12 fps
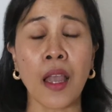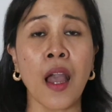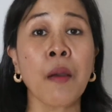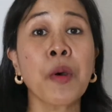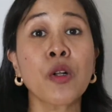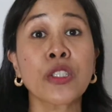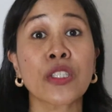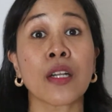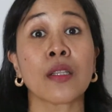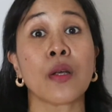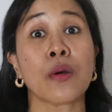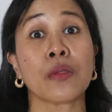I'm also a
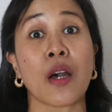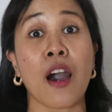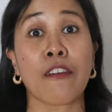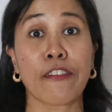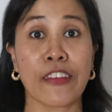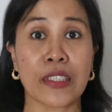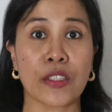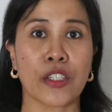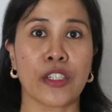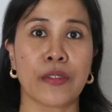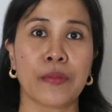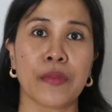loan
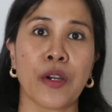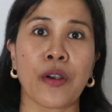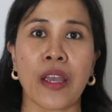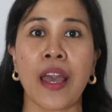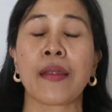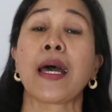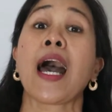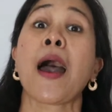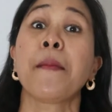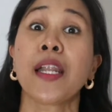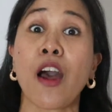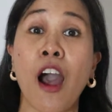officer. Okay,
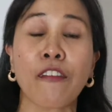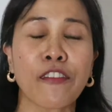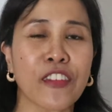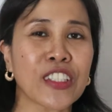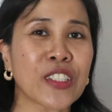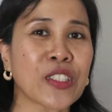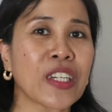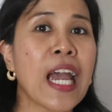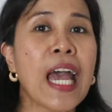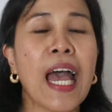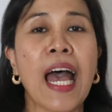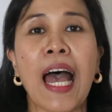I'm an officer.
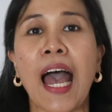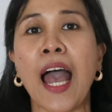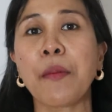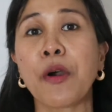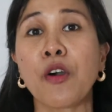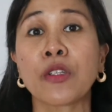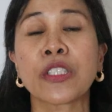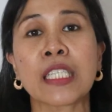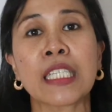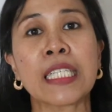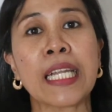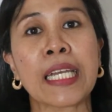I'm also
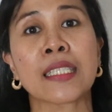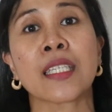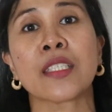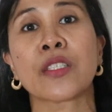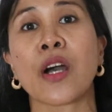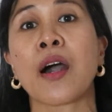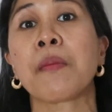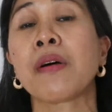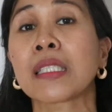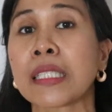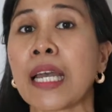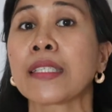connected to a
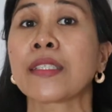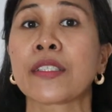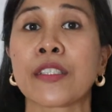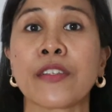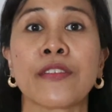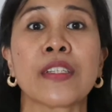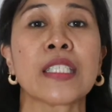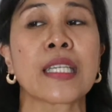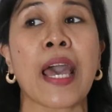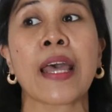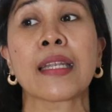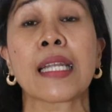
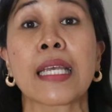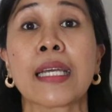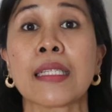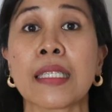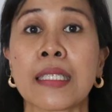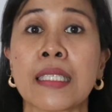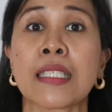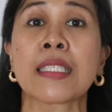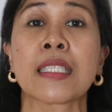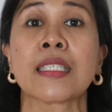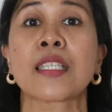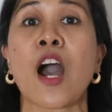multi-service and legal
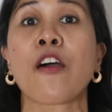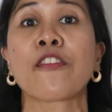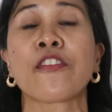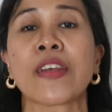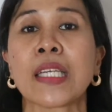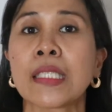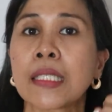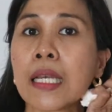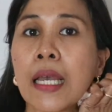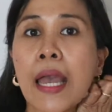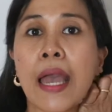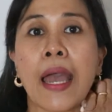assistance office.
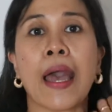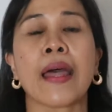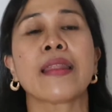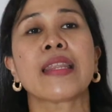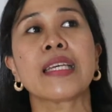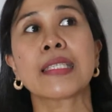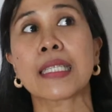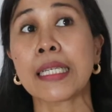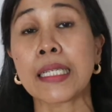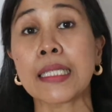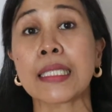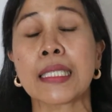And this
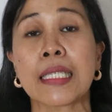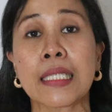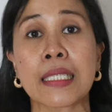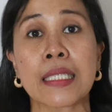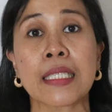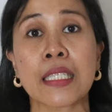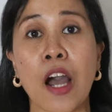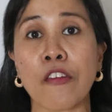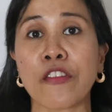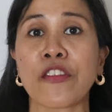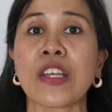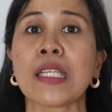legal assistance
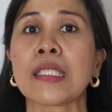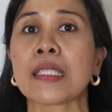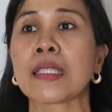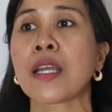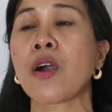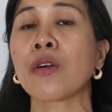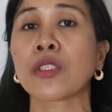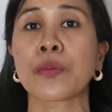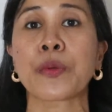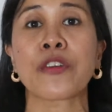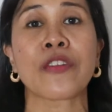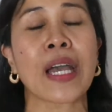office, they also
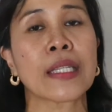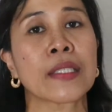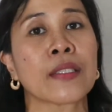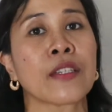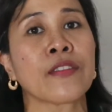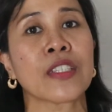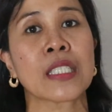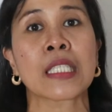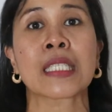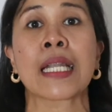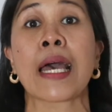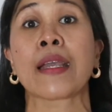provide
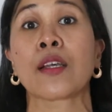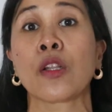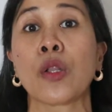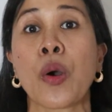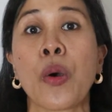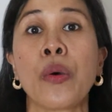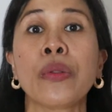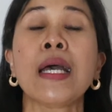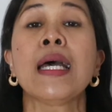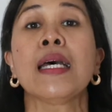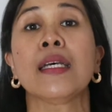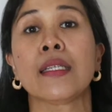services like loan
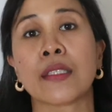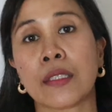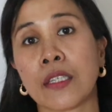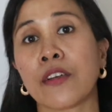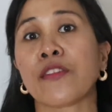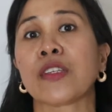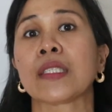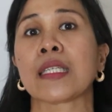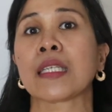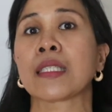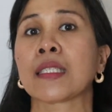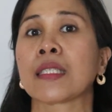
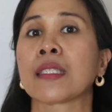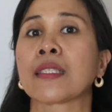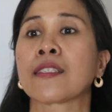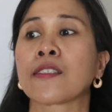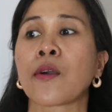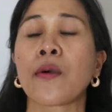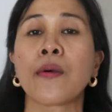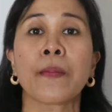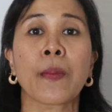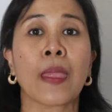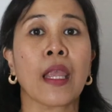services. So